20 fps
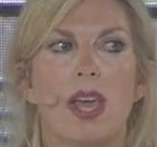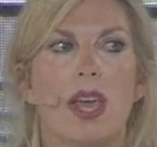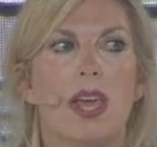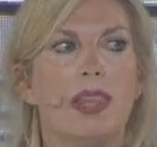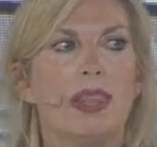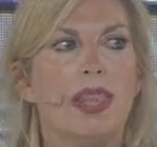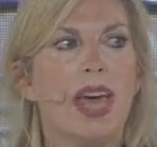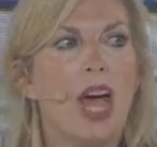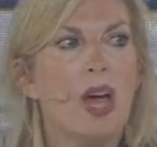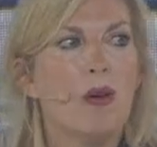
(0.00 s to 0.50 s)

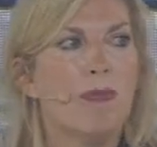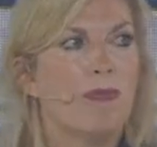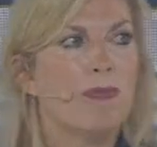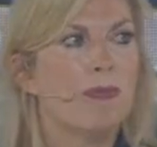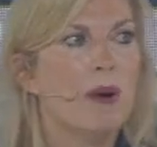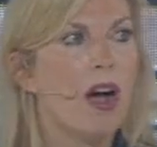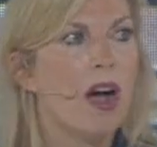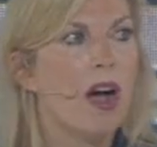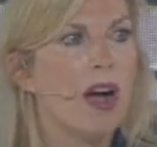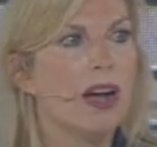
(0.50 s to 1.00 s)
That
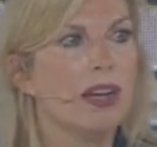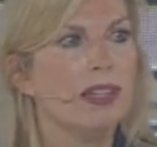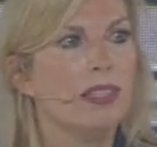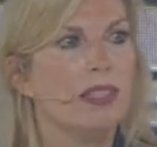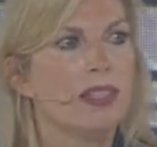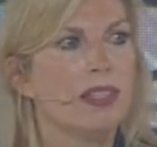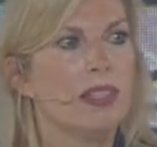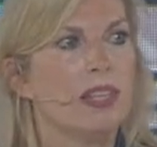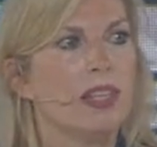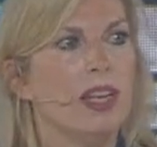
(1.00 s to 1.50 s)

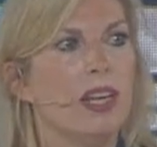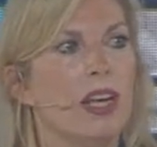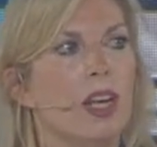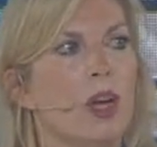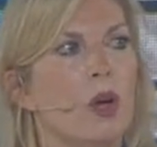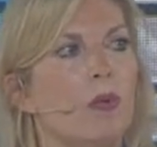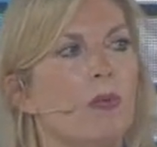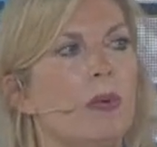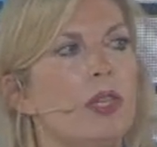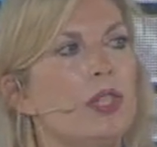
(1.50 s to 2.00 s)
bond
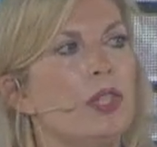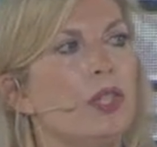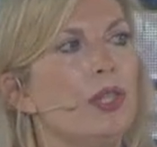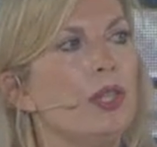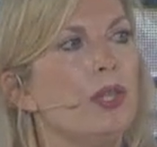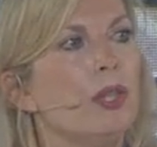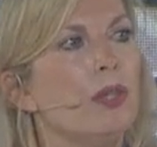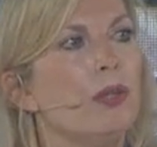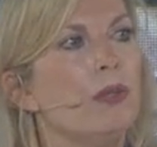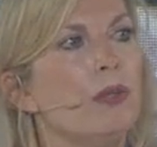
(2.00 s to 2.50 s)
was
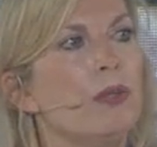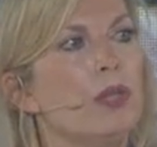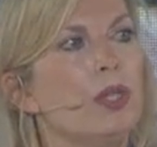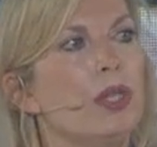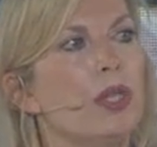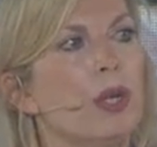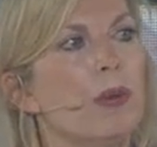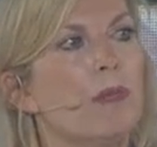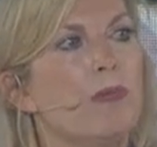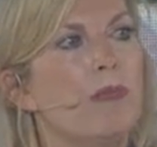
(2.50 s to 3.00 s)
used